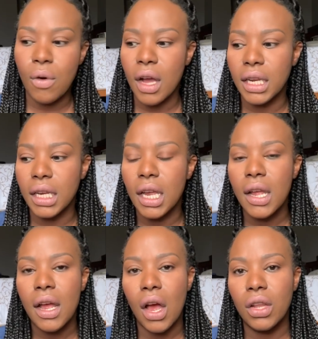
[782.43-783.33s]
wanting
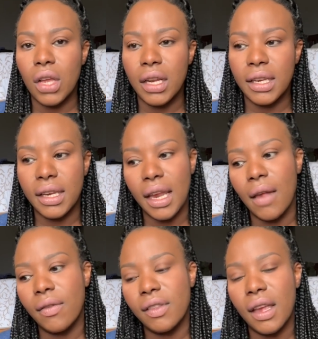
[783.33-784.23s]
a lot of
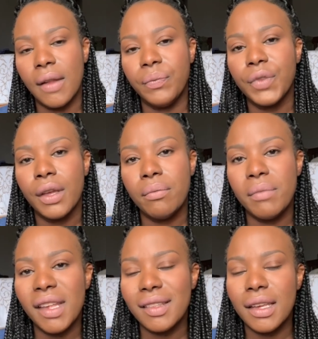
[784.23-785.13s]
gifts and
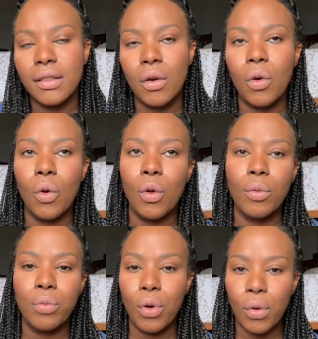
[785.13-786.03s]
missing the
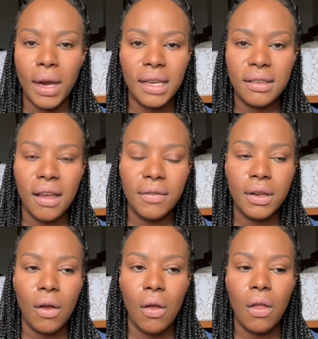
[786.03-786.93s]
whole point of
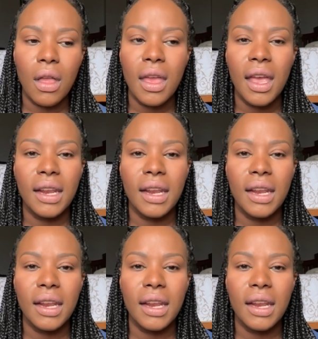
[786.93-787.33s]
it all.